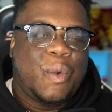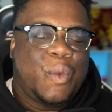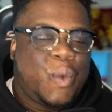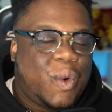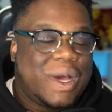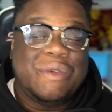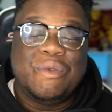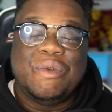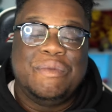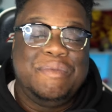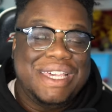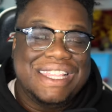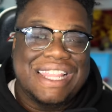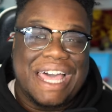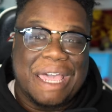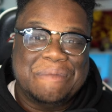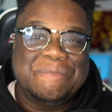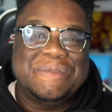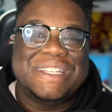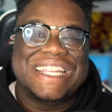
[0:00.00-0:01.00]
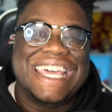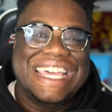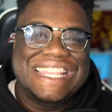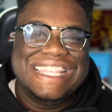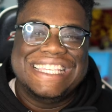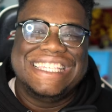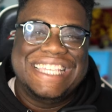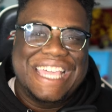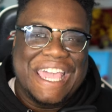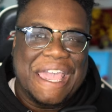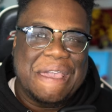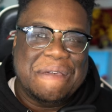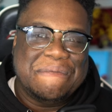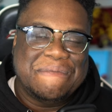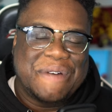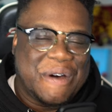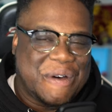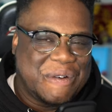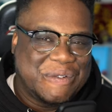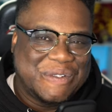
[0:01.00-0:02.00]
what it would be like playing this game,
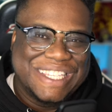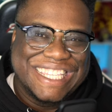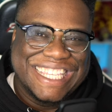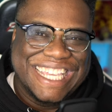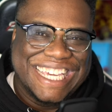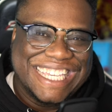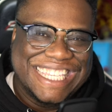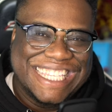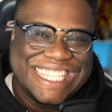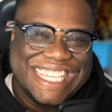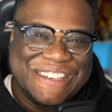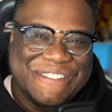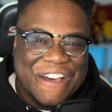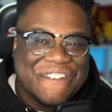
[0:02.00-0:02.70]
Hogwarts Legacy.